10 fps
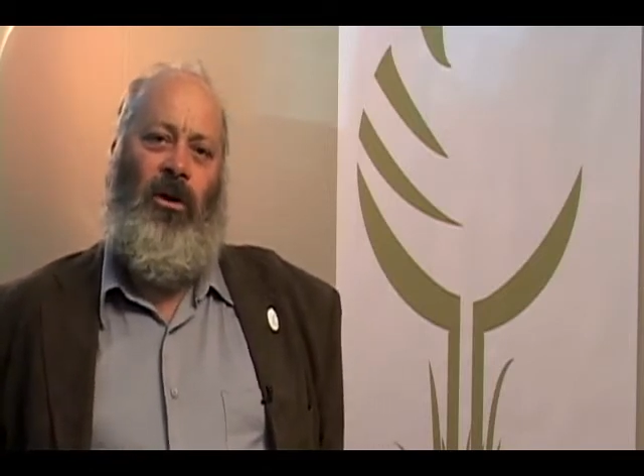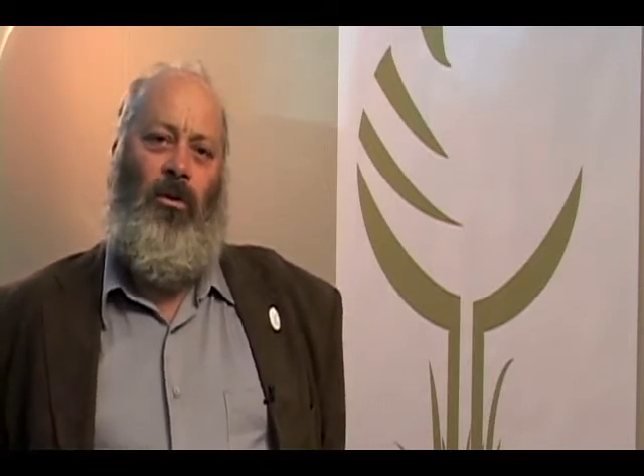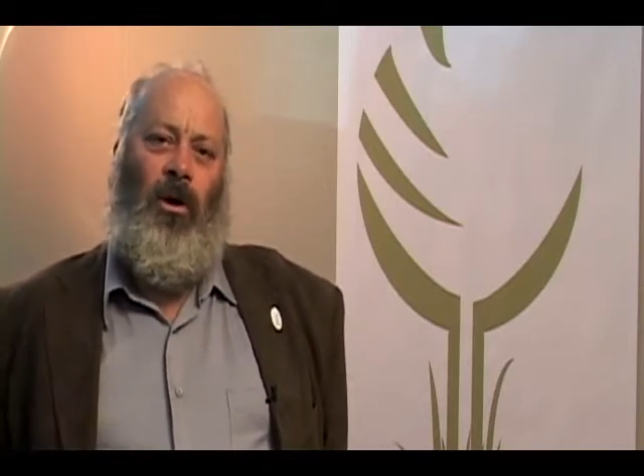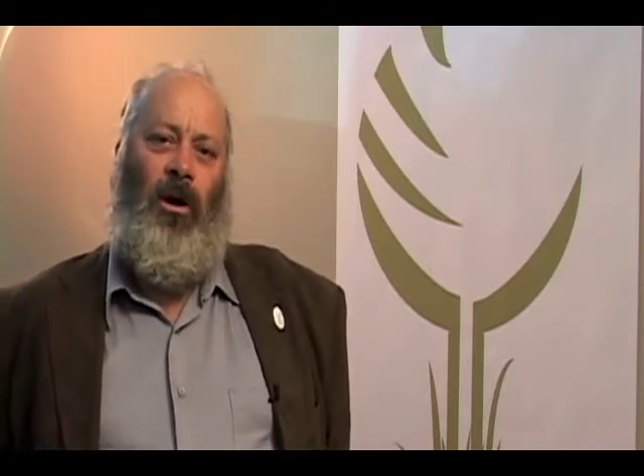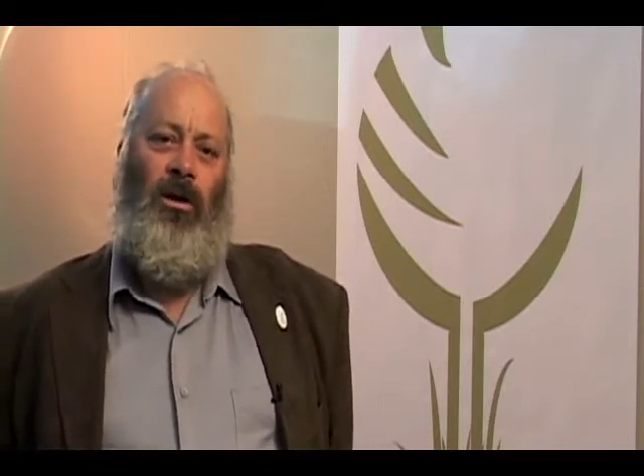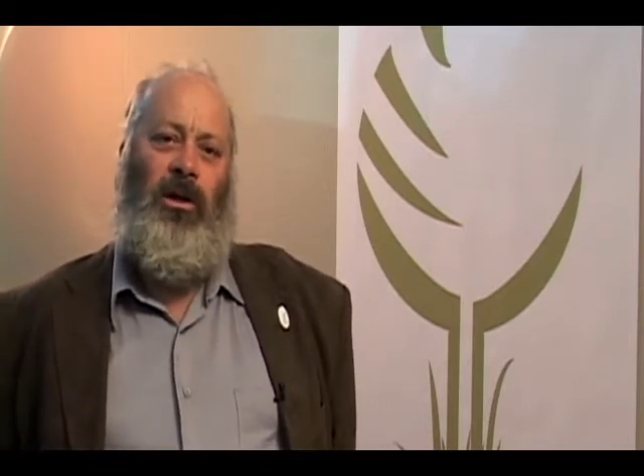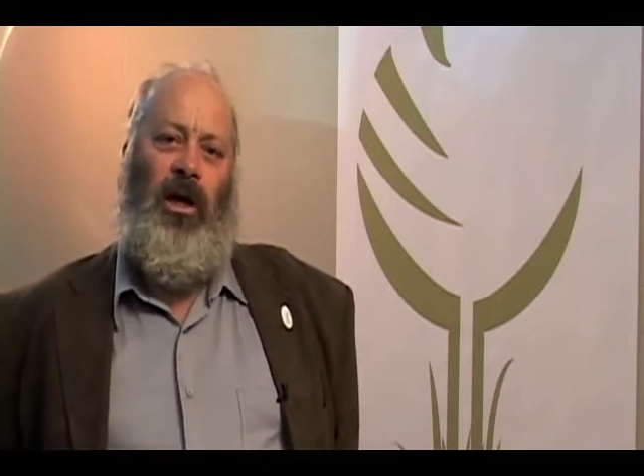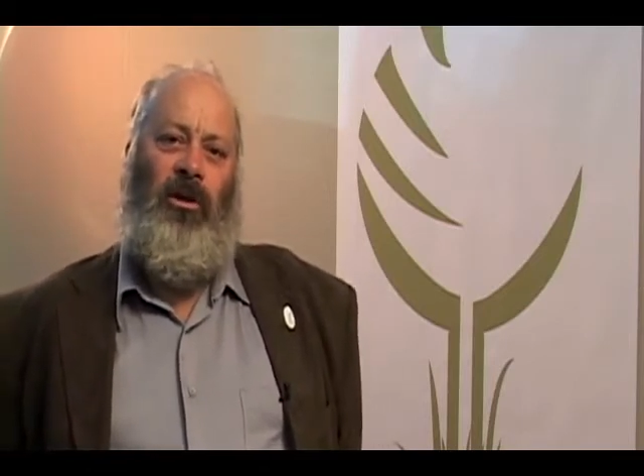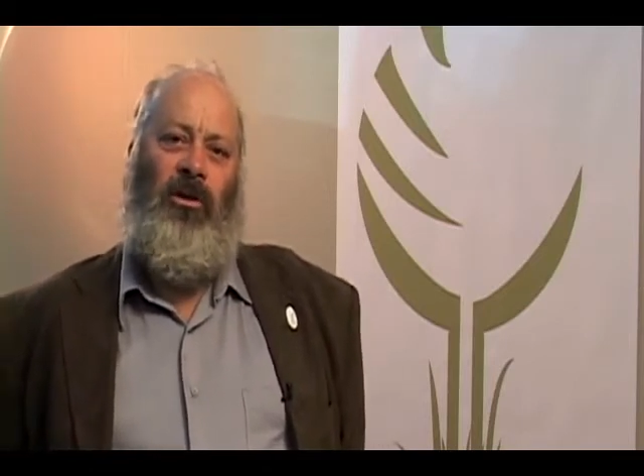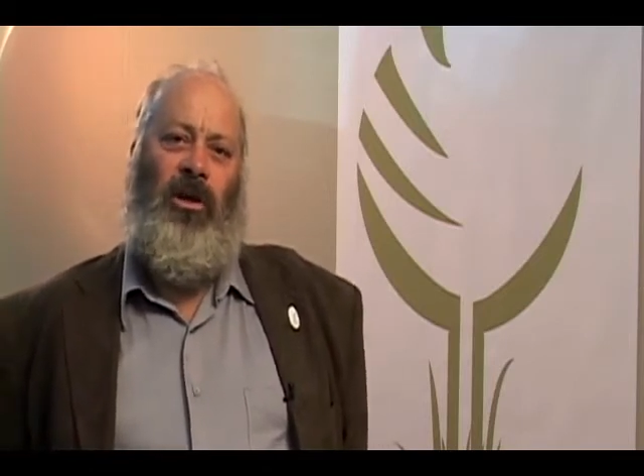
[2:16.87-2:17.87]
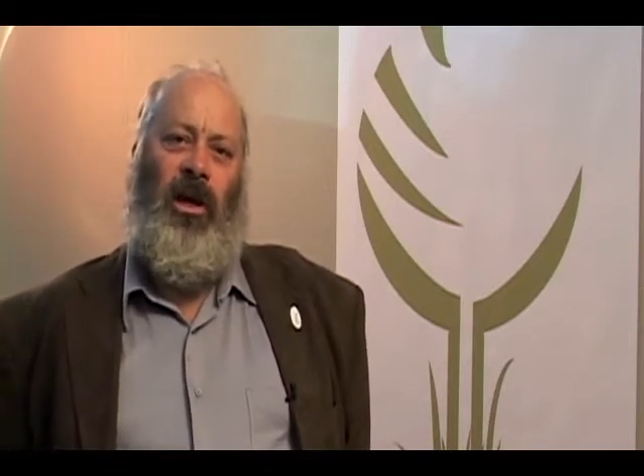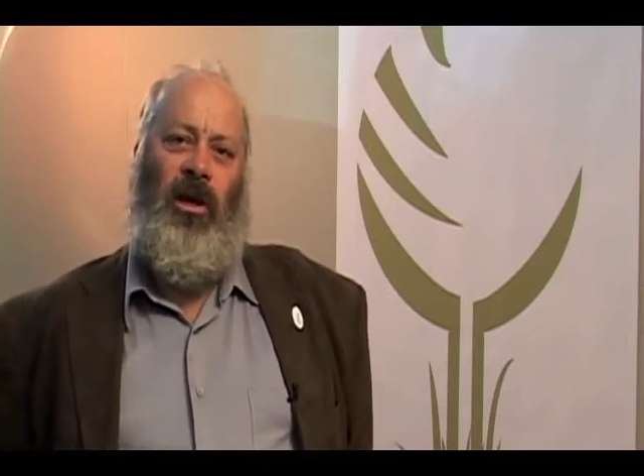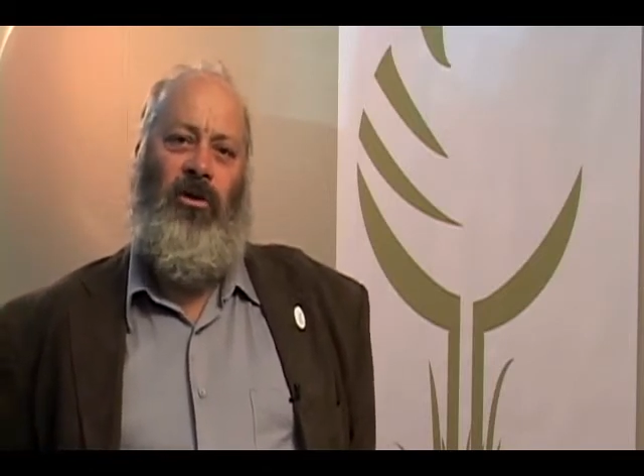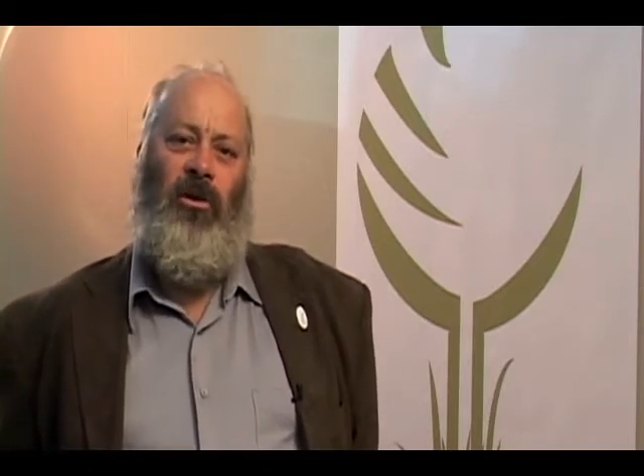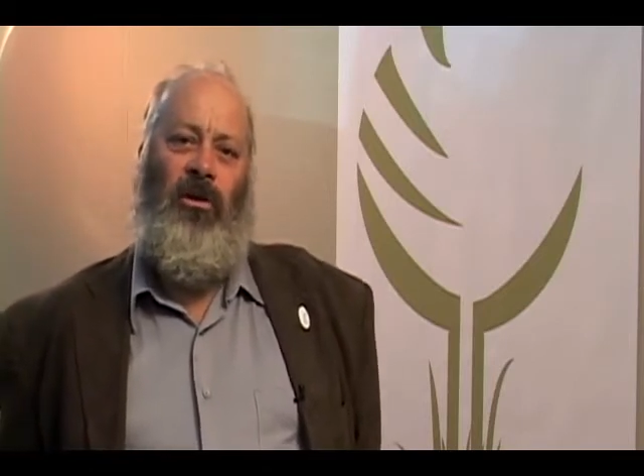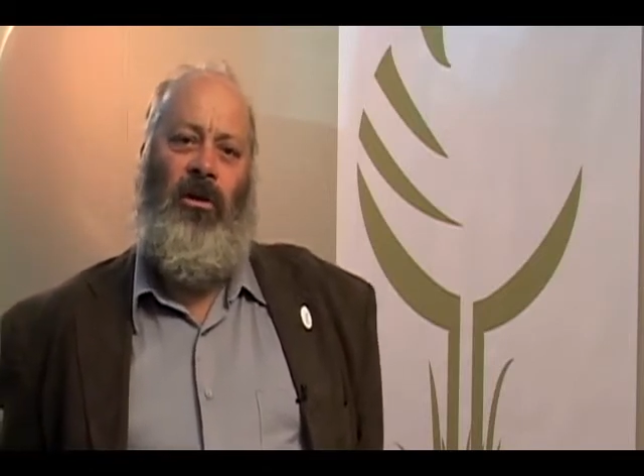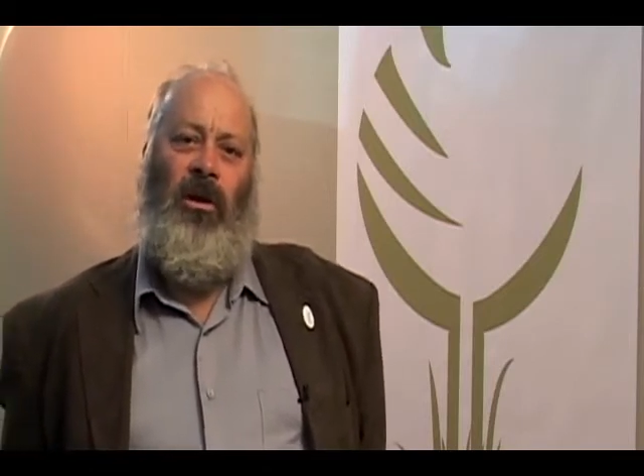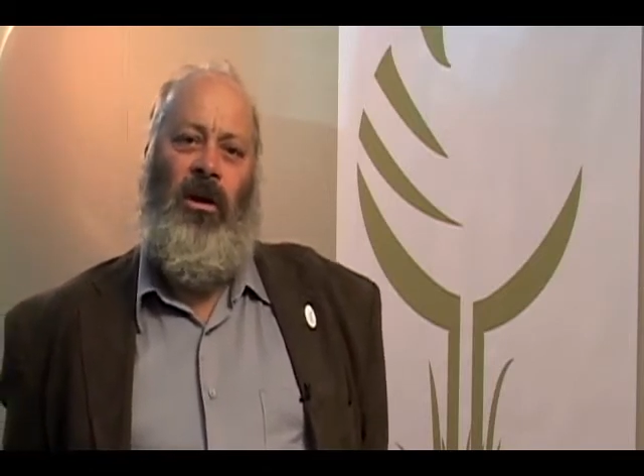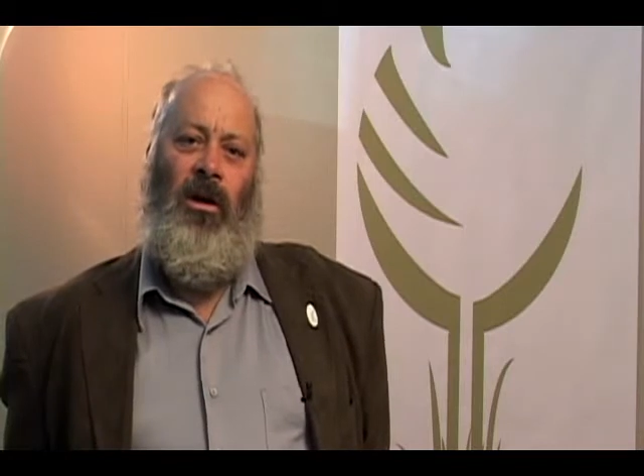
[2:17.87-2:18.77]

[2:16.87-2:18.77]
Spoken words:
a quality education